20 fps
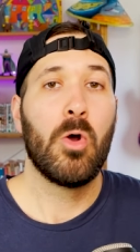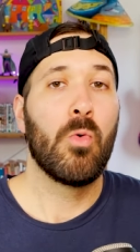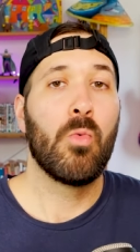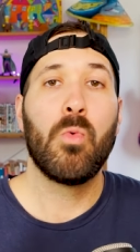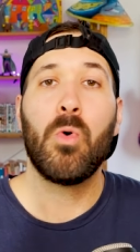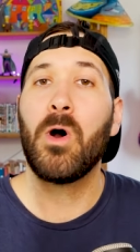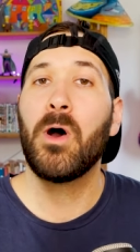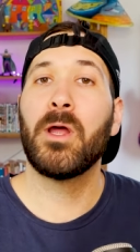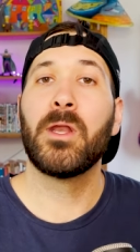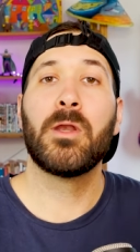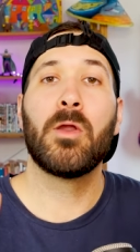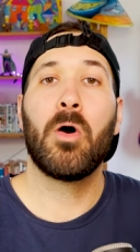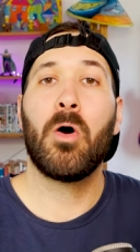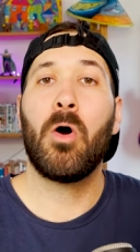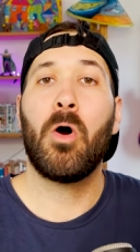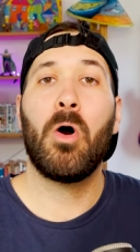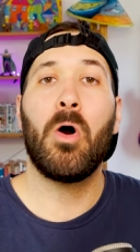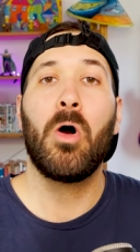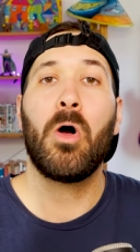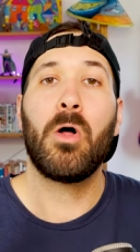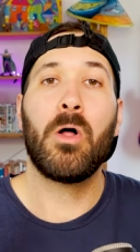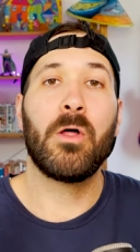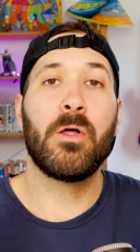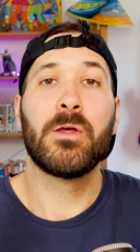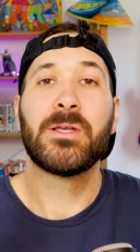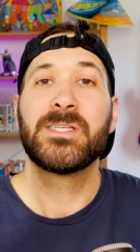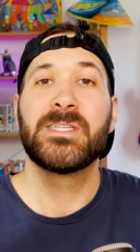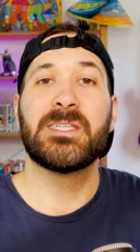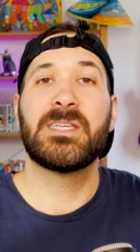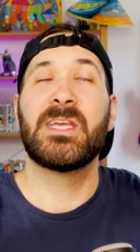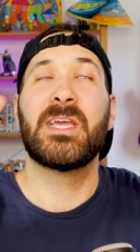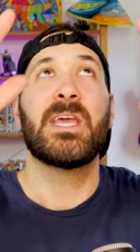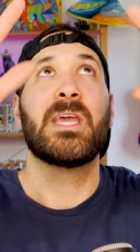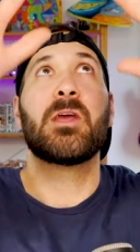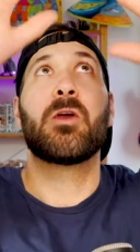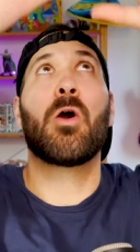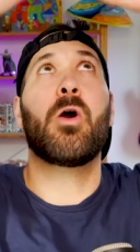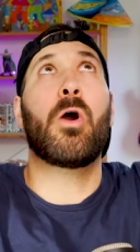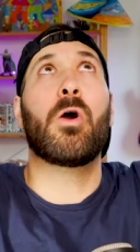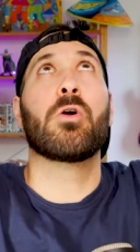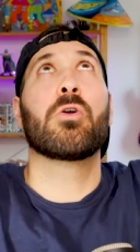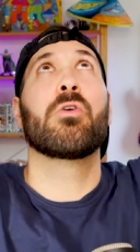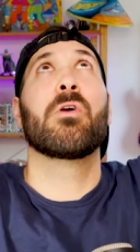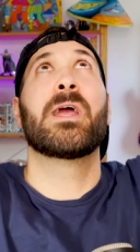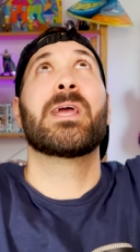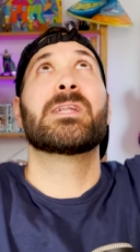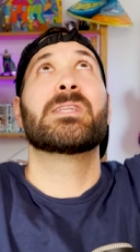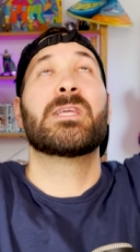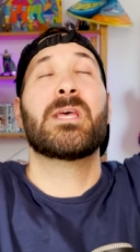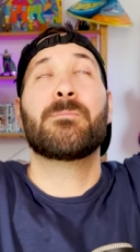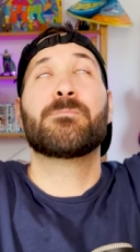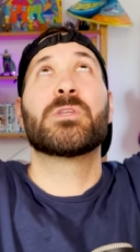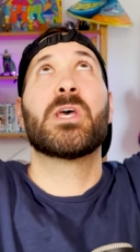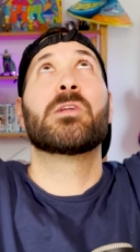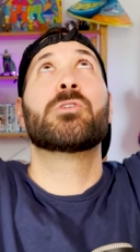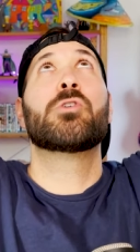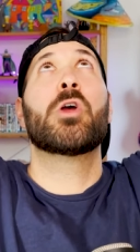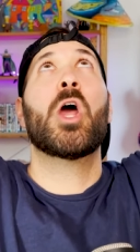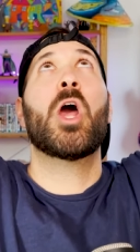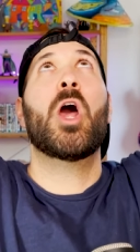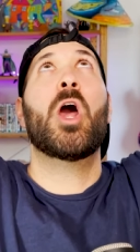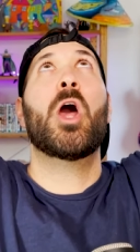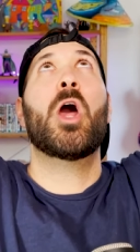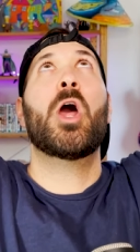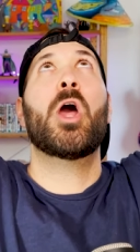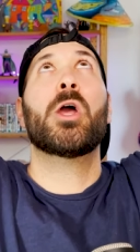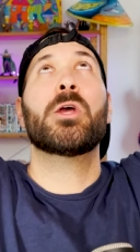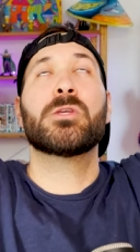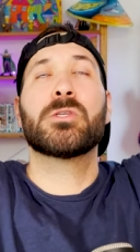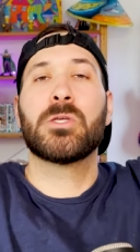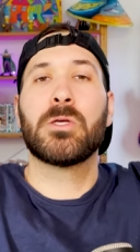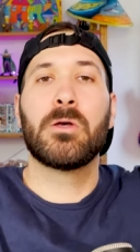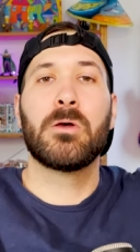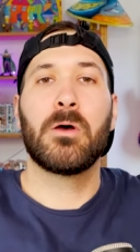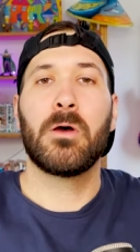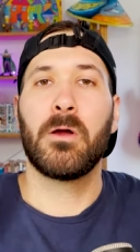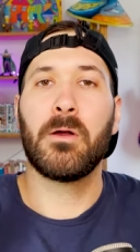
one all seeing, all great tips and tricks.